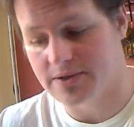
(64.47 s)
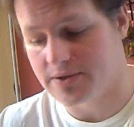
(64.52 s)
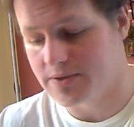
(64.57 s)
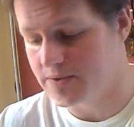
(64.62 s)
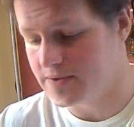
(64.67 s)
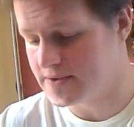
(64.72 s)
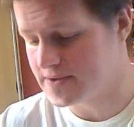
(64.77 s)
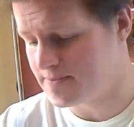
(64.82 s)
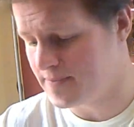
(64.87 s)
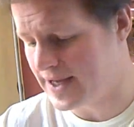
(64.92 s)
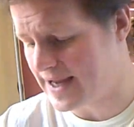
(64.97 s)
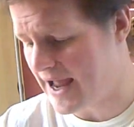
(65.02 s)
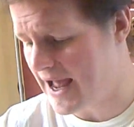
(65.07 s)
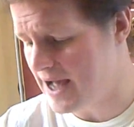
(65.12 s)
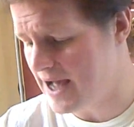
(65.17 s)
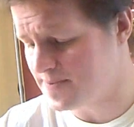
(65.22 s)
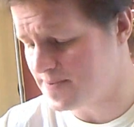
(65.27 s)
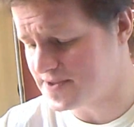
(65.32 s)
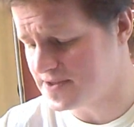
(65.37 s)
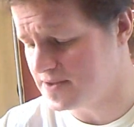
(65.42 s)
to do is make
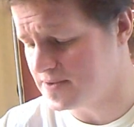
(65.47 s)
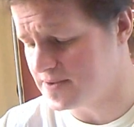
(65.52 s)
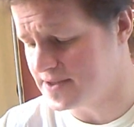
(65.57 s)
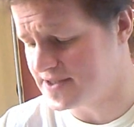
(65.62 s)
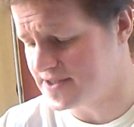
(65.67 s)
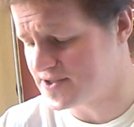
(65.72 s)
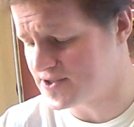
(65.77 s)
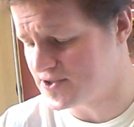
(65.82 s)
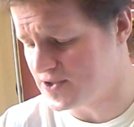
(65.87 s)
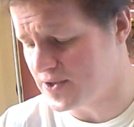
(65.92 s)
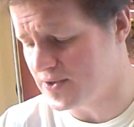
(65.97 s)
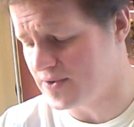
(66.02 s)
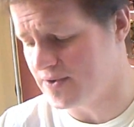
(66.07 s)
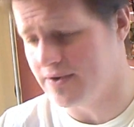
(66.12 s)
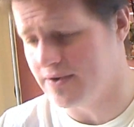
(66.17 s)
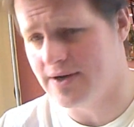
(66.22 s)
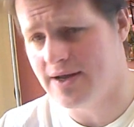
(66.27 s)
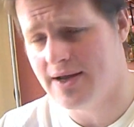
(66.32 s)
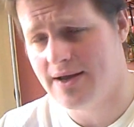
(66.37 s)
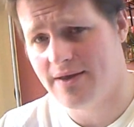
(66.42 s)
absolutely
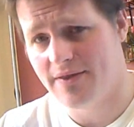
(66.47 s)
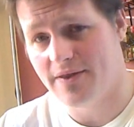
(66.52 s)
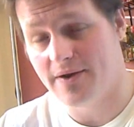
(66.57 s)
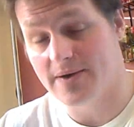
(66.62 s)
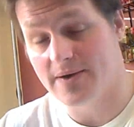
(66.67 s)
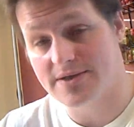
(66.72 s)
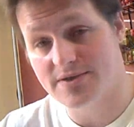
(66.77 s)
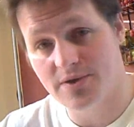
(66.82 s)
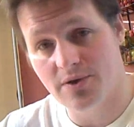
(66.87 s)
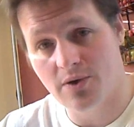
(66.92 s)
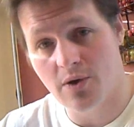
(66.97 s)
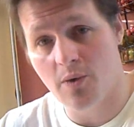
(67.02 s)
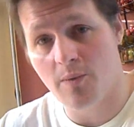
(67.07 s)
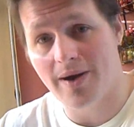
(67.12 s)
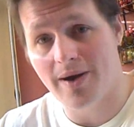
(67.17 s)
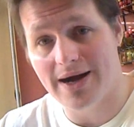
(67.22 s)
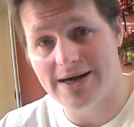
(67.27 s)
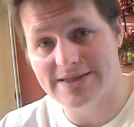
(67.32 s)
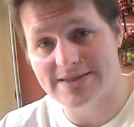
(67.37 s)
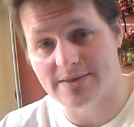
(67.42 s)
certain there is no
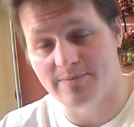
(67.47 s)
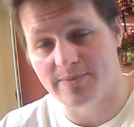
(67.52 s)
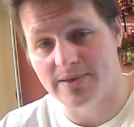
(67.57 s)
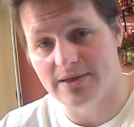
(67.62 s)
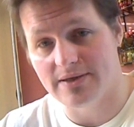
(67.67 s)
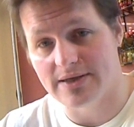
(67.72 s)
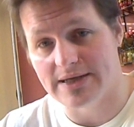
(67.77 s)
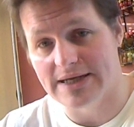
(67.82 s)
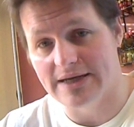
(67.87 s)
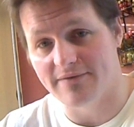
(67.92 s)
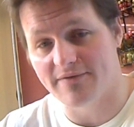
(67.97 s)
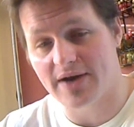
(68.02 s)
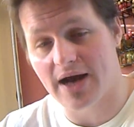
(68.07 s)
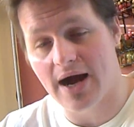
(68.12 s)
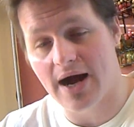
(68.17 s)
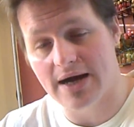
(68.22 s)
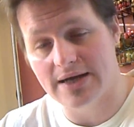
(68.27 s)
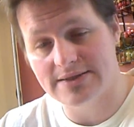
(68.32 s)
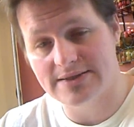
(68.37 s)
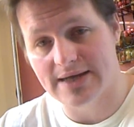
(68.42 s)
possibility of
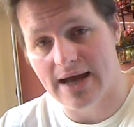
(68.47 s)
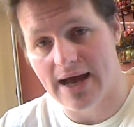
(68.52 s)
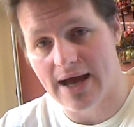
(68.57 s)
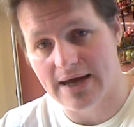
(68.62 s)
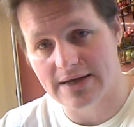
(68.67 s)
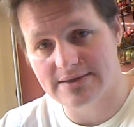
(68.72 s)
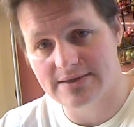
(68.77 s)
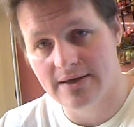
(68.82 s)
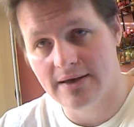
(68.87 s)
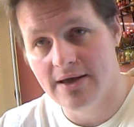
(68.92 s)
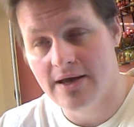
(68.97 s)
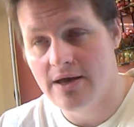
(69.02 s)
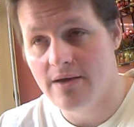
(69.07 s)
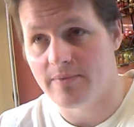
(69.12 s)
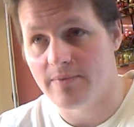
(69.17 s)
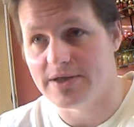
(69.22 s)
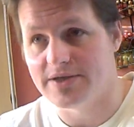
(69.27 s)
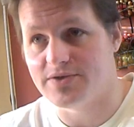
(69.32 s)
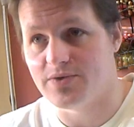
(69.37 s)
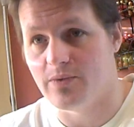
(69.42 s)
contact
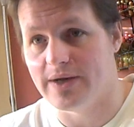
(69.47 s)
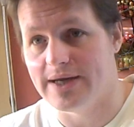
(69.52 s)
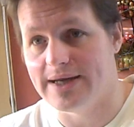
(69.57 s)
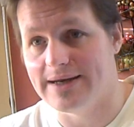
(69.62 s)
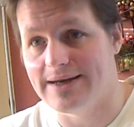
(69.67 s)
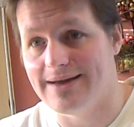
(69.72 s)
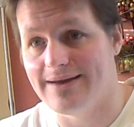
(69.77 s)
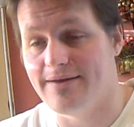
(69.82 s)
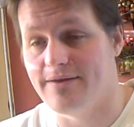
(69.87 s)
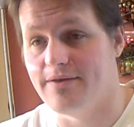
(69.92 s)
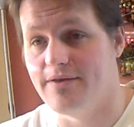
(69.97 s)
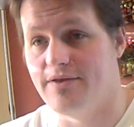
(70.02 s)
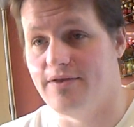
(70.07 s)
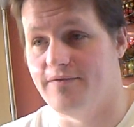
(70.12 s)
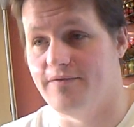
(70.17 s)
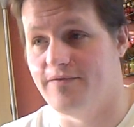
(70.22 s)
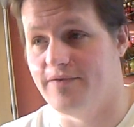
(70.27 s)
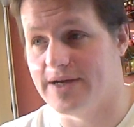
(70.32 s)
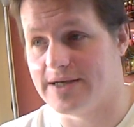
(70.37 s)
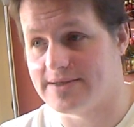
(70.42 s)
between
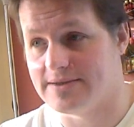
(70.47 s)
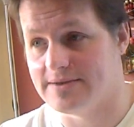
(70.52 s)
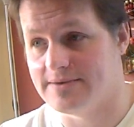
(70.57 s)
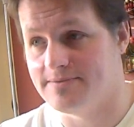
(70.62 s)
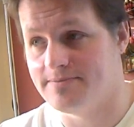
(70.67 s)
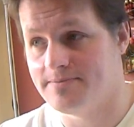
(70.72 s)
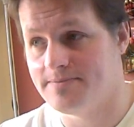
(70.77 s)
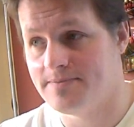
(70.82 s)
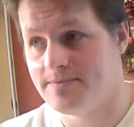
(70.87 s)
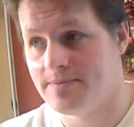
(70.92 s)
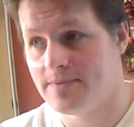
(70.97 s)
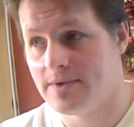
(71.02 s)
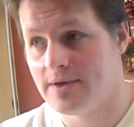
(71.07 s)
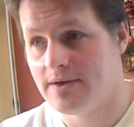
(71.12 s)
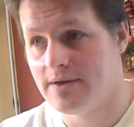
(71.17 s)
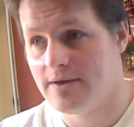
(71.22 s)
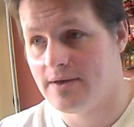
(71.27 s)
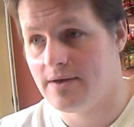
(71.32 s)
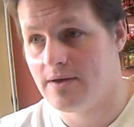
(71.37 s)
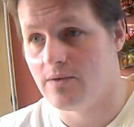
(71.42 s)
the victim,
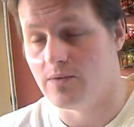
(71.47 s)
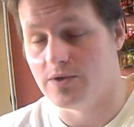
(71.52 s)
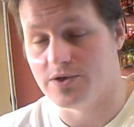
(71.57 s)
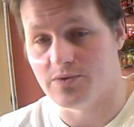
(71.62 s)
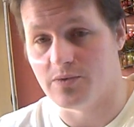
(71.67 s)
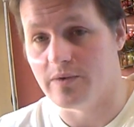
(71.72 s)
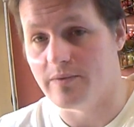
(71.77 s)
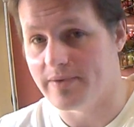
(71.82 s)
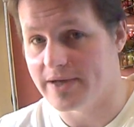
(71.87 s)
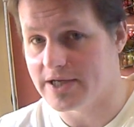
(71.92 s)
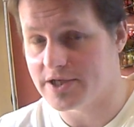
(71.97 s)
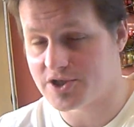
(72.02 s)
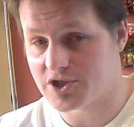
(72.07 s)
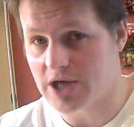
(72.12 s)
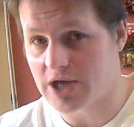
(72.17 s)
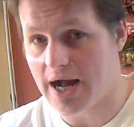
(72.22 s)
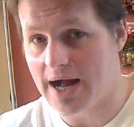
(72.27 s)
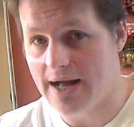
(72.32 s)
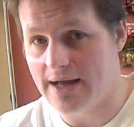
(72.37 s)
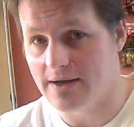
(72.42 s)
which would be a
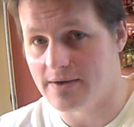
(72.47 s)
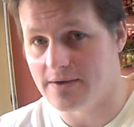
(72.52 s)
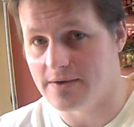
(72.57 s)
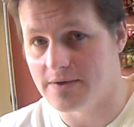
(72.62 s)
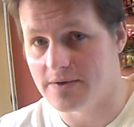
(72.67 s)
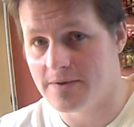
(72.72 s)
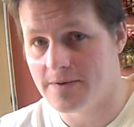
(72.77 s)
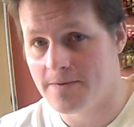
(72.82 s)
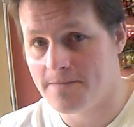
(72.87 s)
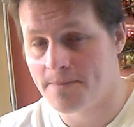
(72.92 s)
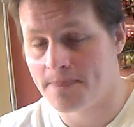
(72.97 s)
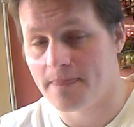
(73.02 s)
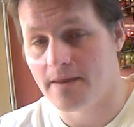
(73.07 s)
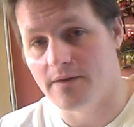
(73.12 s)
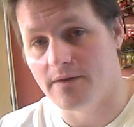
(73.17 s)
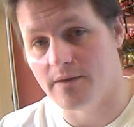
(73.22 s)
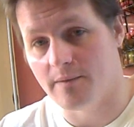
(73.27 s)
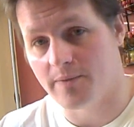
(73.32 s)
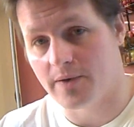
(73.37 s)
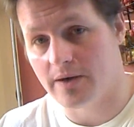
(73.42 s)
child,
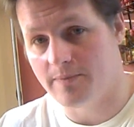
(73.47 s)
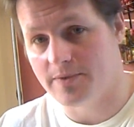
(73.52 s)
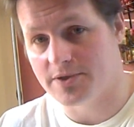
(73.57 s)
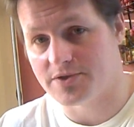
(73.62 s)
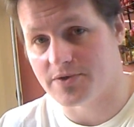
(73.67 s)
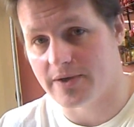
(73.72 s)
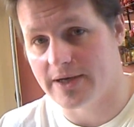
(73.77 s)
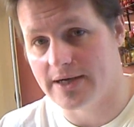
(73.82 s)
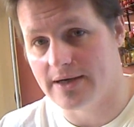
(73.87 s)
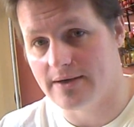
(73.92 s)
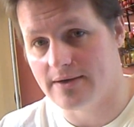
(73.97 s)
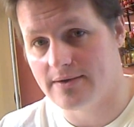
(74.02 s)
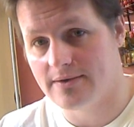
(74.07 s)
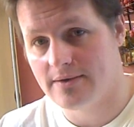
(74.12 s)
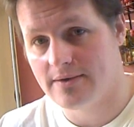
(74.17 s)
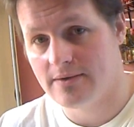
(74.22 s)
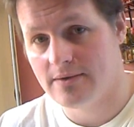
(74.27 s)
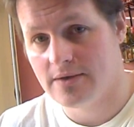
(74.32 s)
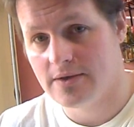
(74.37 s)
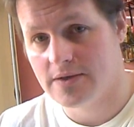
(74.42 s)
and the perpetrator.
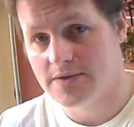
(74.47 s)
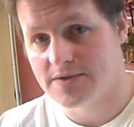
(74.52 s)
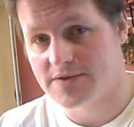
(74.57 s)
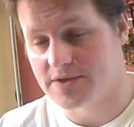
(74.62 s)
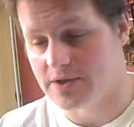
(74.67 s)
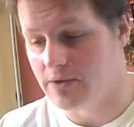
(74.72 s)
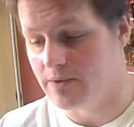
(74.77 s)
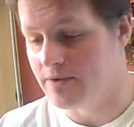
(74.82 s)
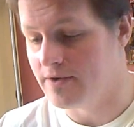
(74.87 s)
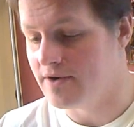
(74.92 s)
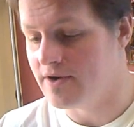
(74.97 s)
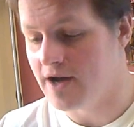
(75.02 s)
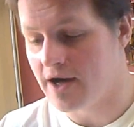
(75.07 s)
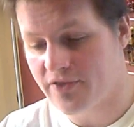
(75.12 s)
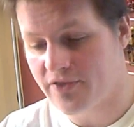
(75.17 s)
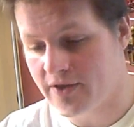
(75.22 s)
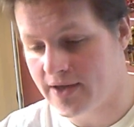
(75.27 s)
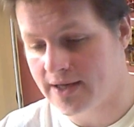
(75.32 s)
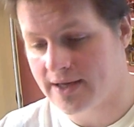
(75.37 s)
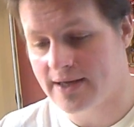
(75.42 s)
So
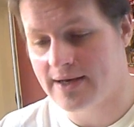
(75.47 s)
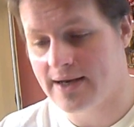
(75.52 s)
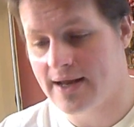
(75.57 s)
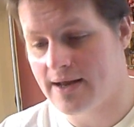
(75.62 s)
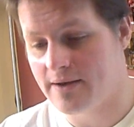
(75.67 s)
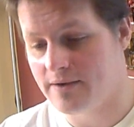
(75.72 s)
nothing